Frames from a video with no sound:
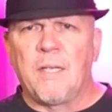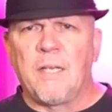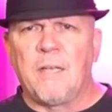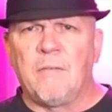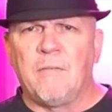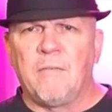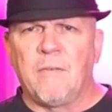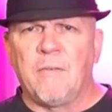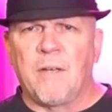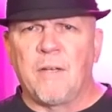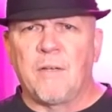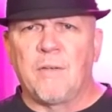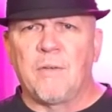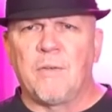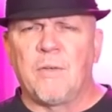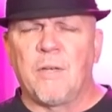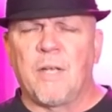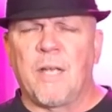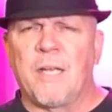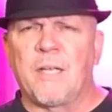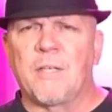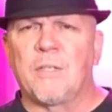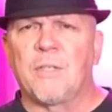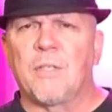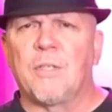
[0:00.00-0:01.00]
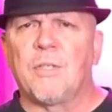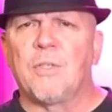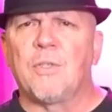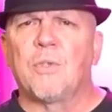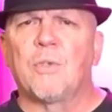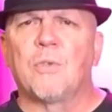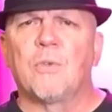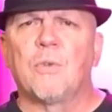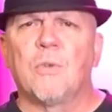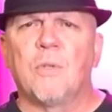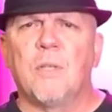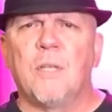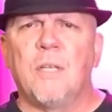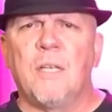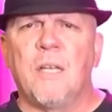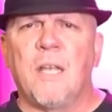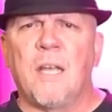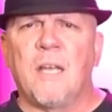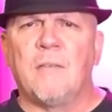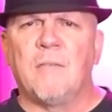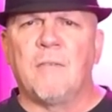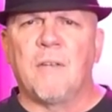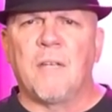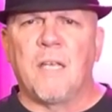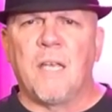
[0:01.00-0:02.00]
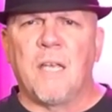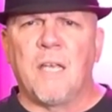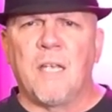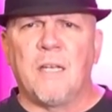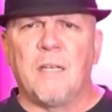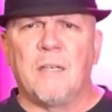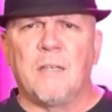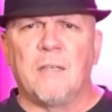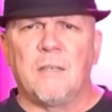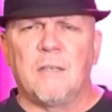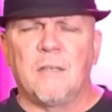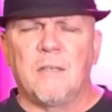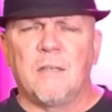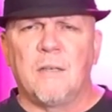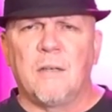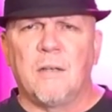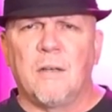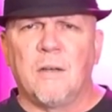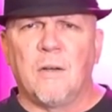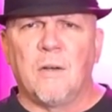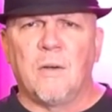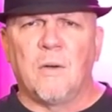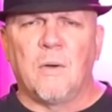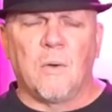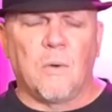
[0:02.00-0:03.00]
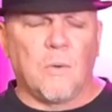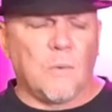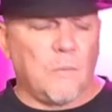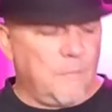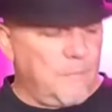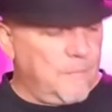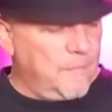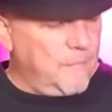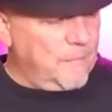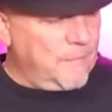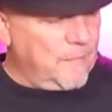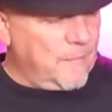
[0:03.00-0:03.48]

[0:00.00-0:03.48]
get vector to actually truly navigate a home